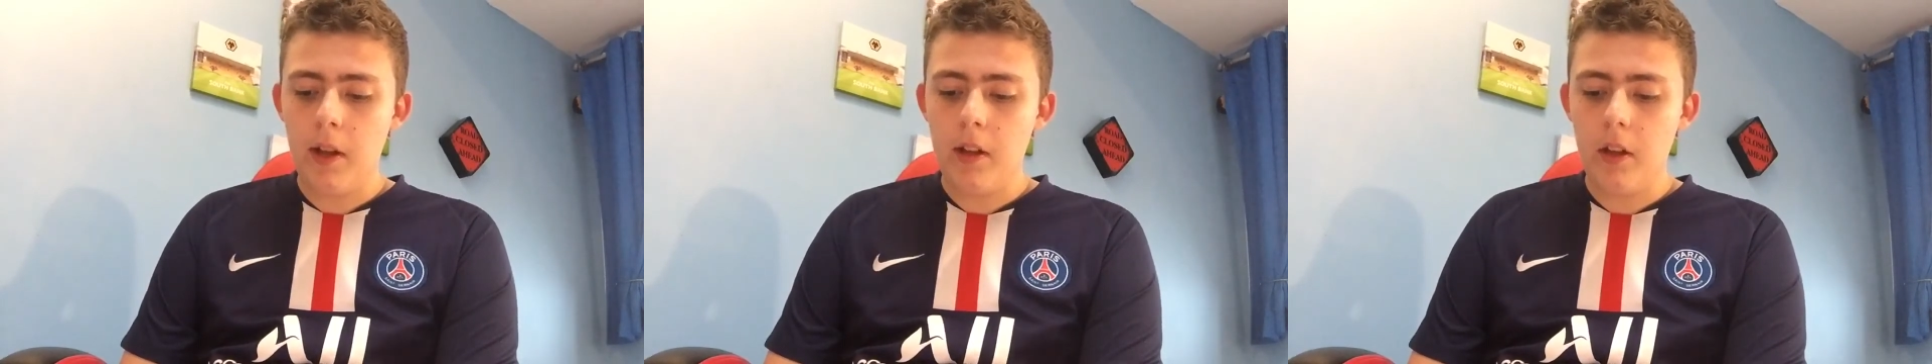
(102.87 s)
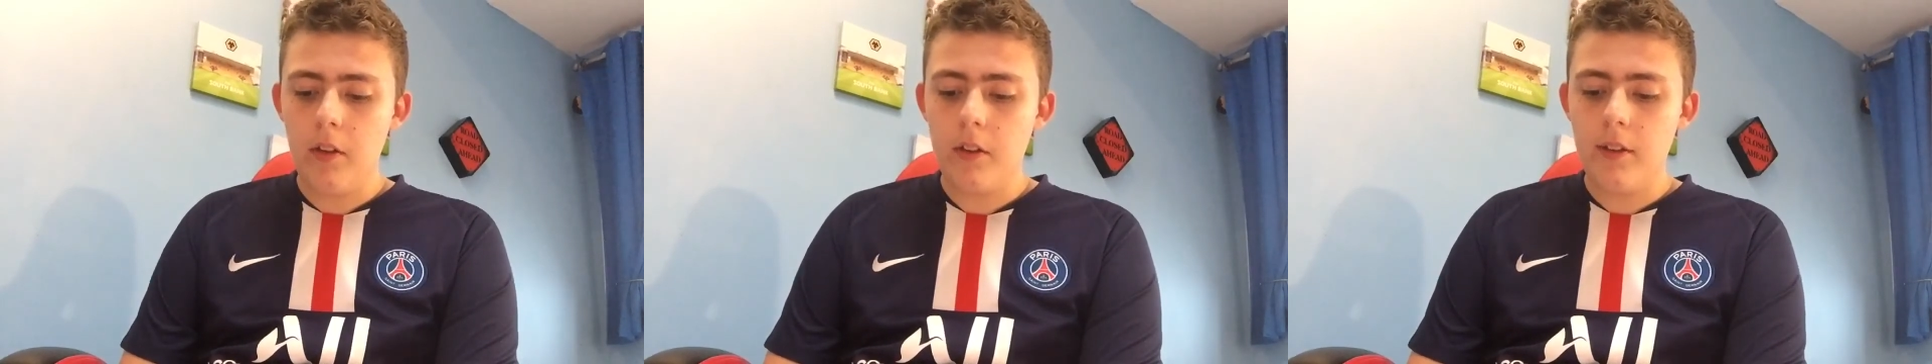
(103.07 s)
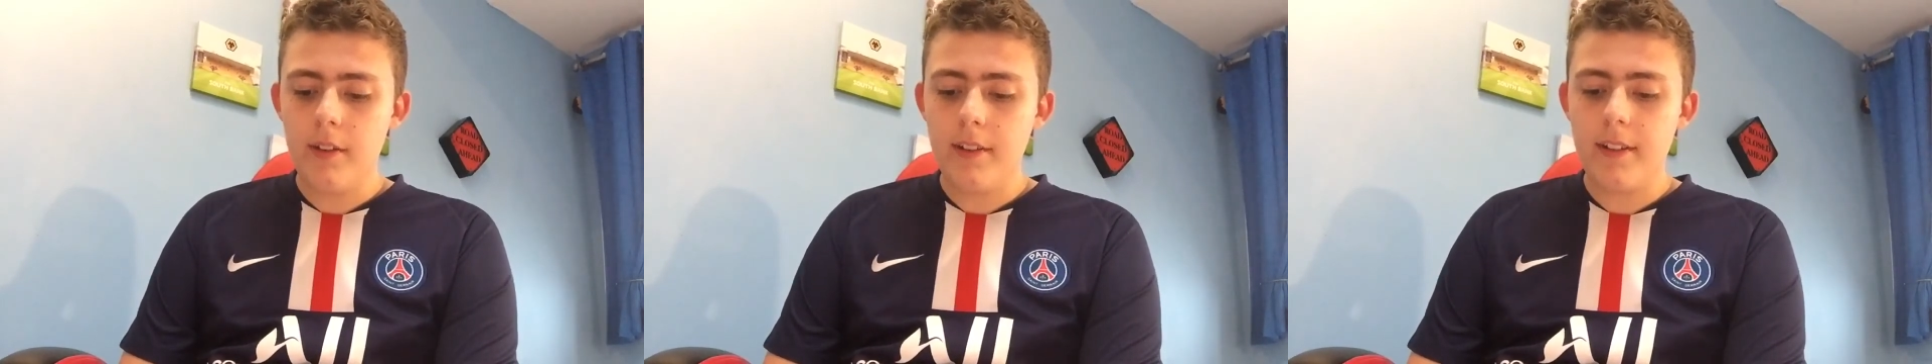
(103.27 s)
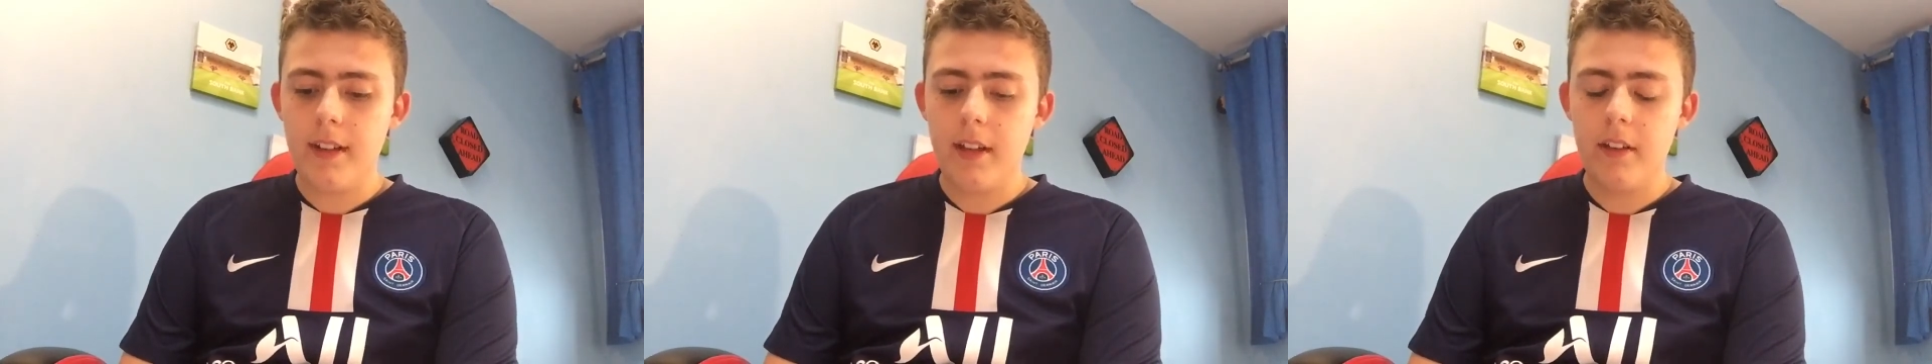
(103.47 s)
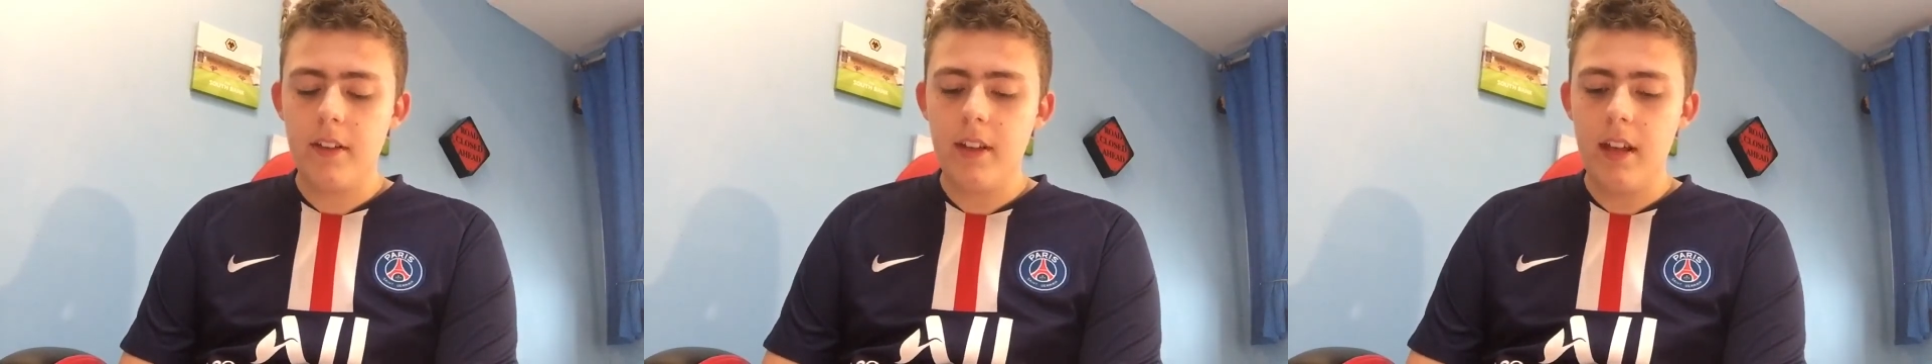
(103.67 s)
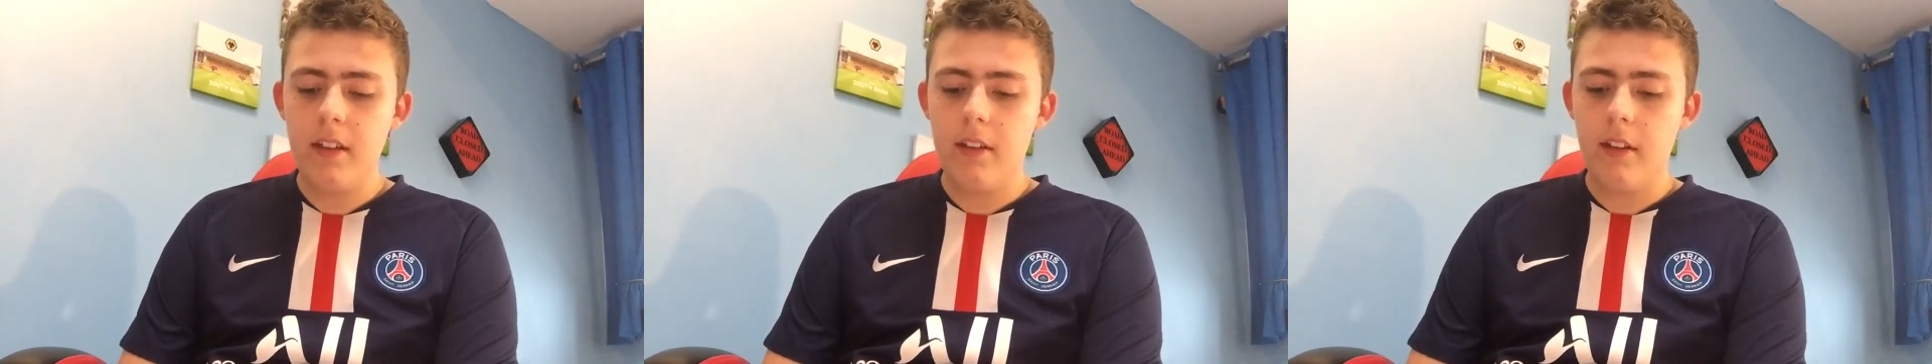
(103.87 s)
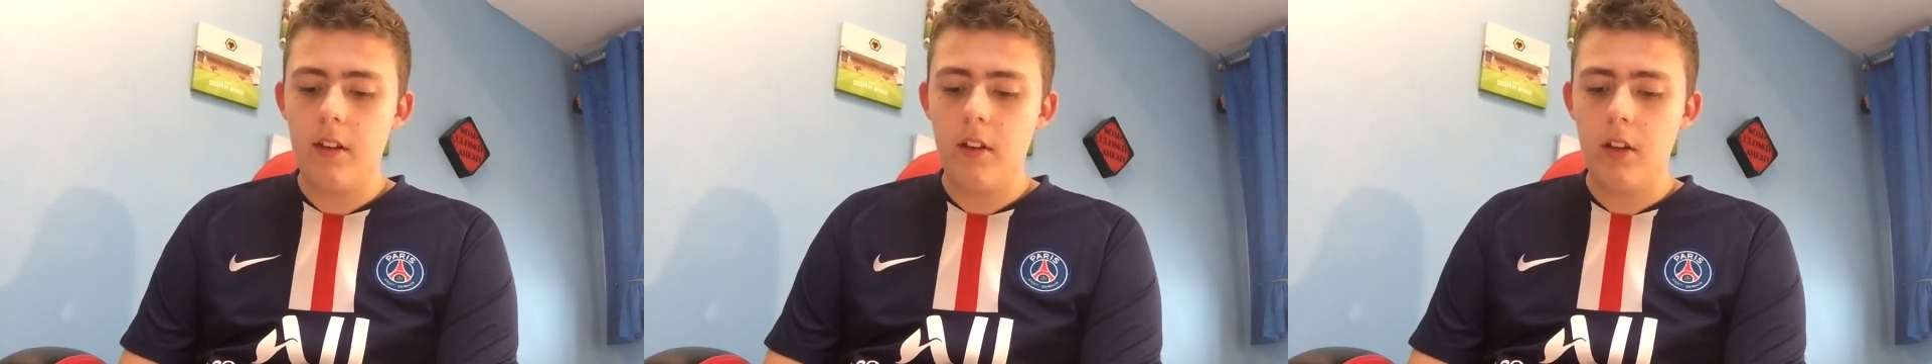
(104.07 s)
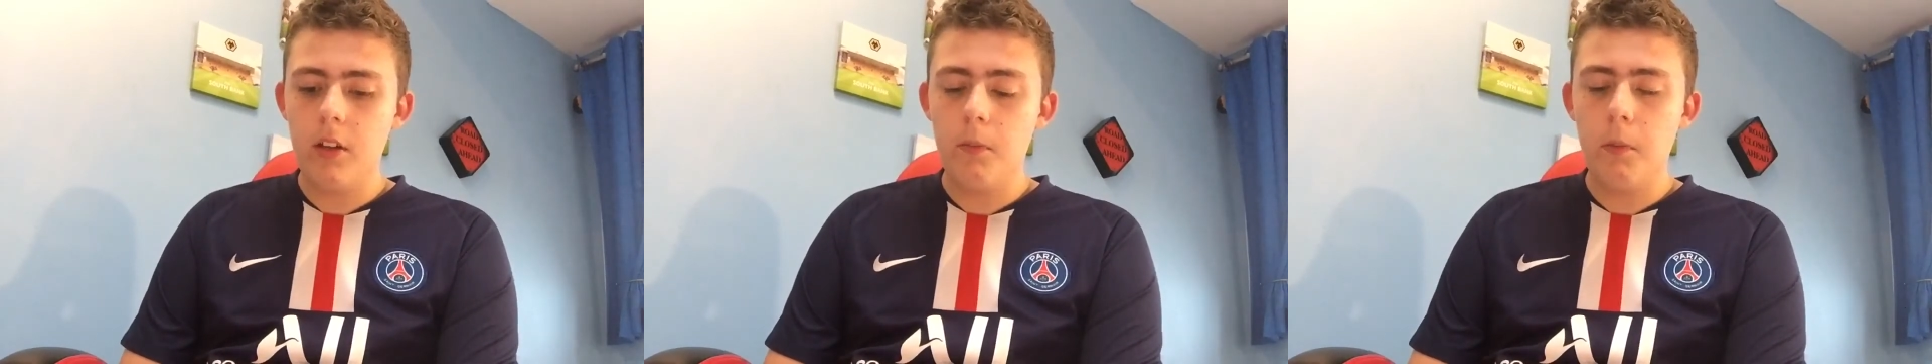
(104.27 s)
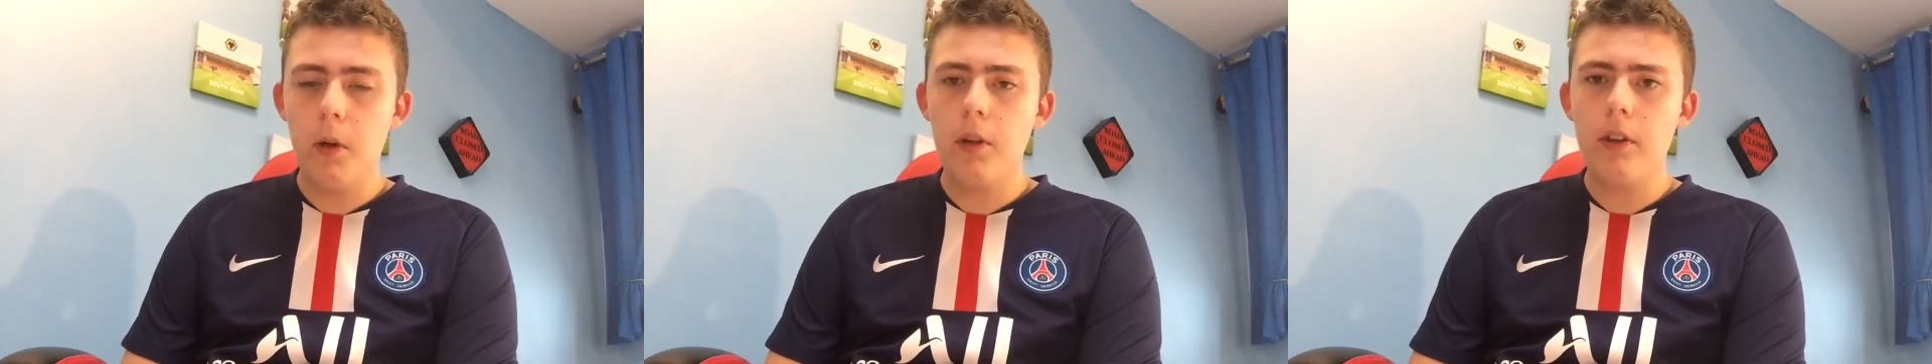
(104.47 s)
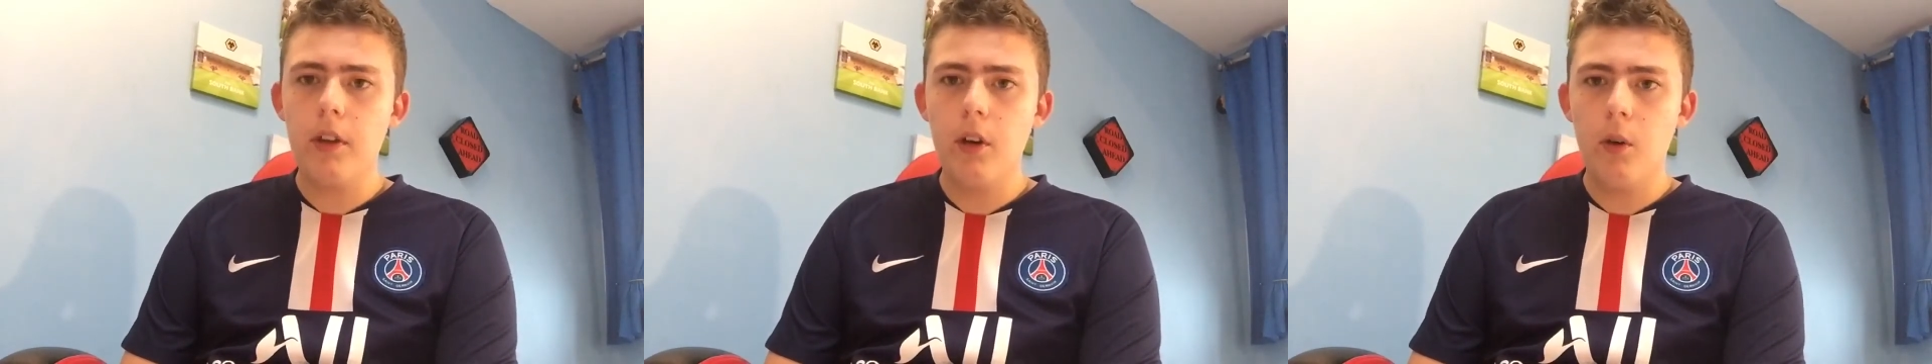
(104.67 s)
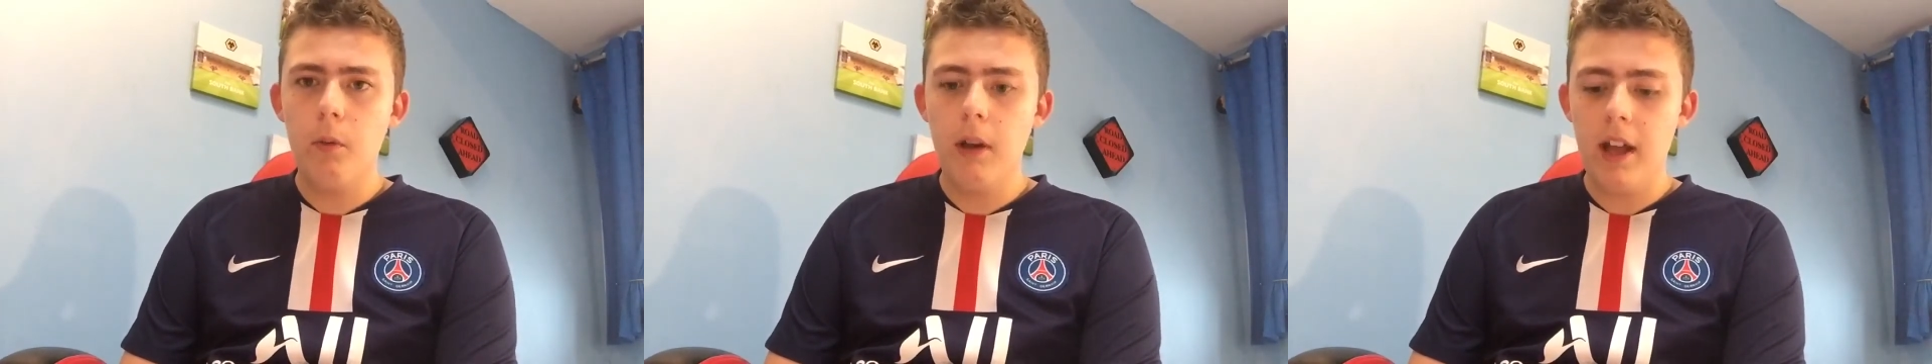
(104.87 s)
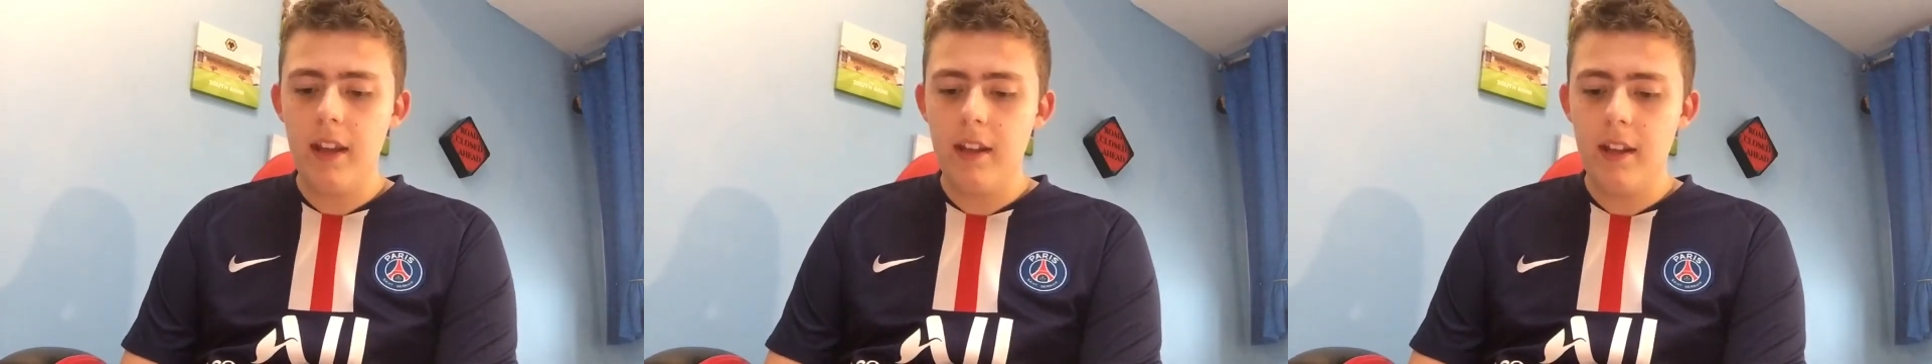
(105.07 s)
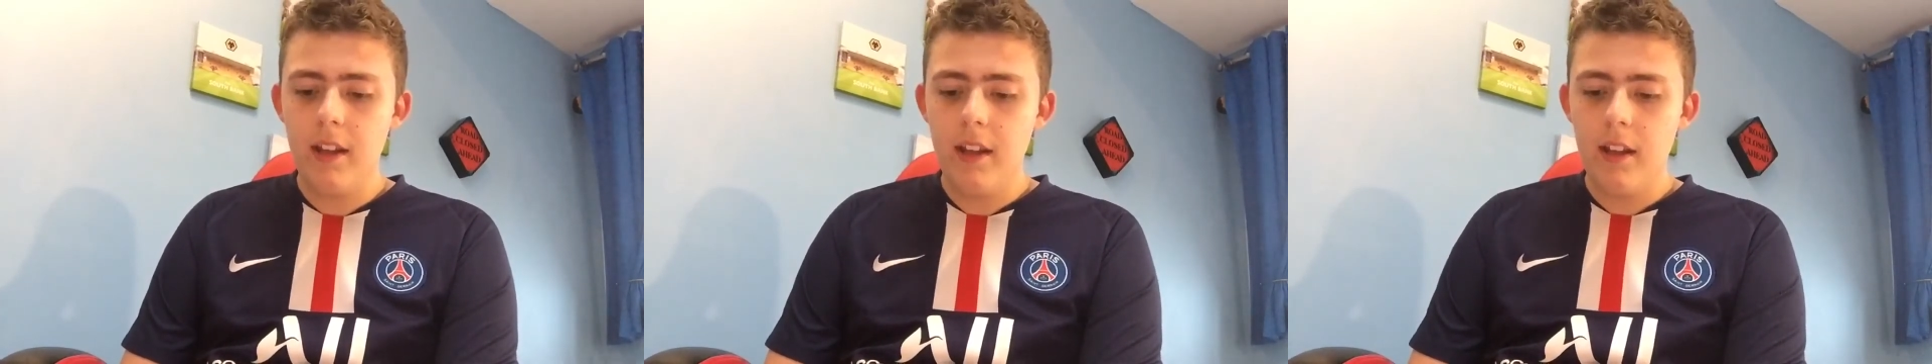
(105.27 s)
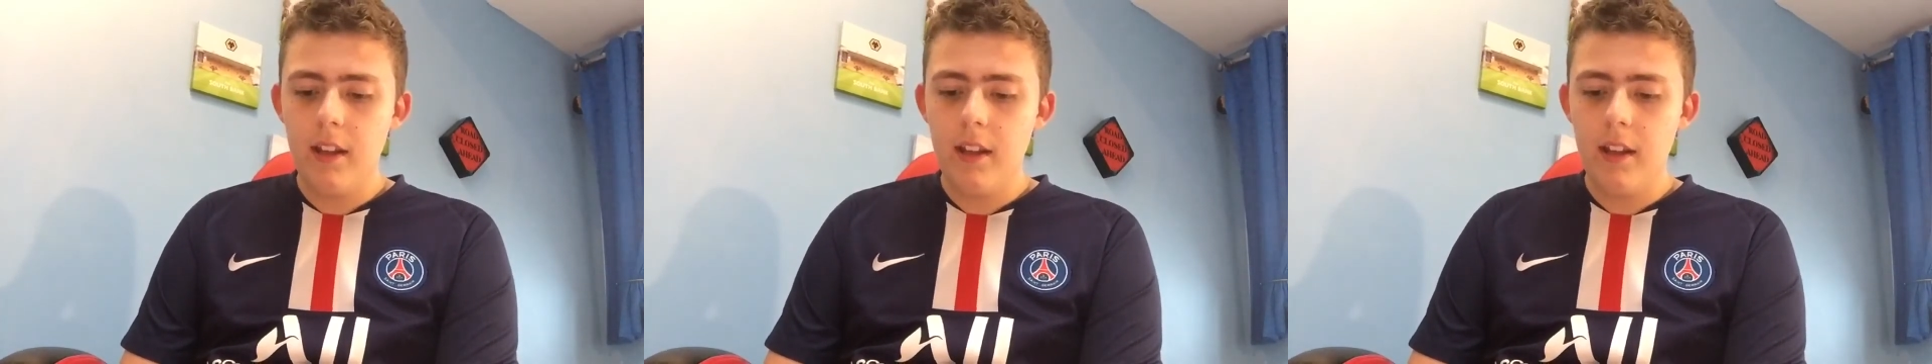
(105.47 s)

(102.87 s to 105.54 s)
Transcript: closed doors last season, got the 1 0 win